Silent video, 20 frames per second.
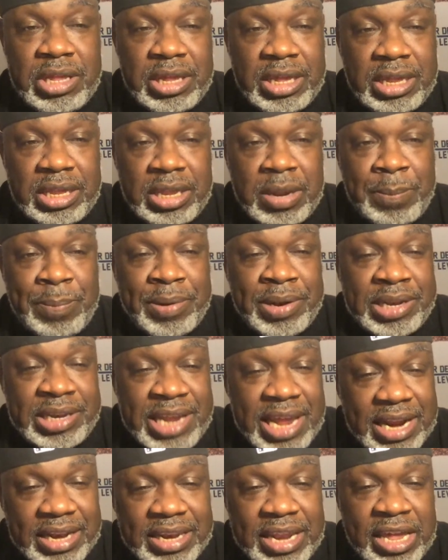to
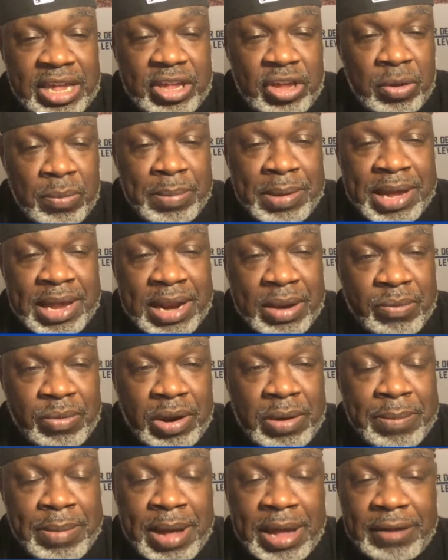protect their QB and their
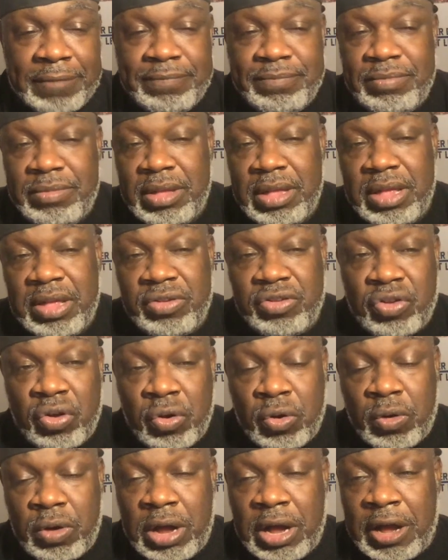running back.
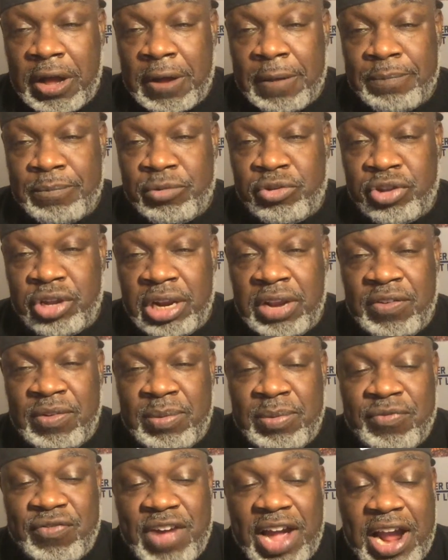So should he
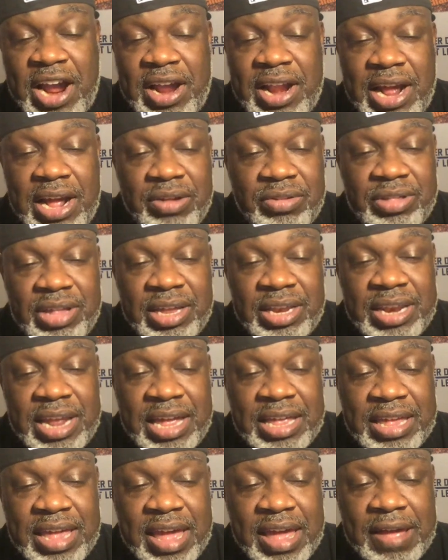be fired? I don't think
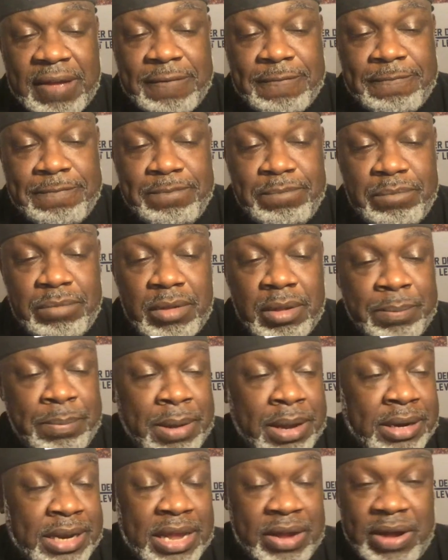not yet,
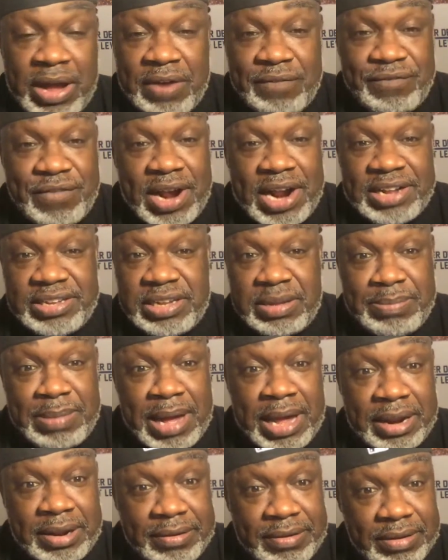but they got to fire somebody.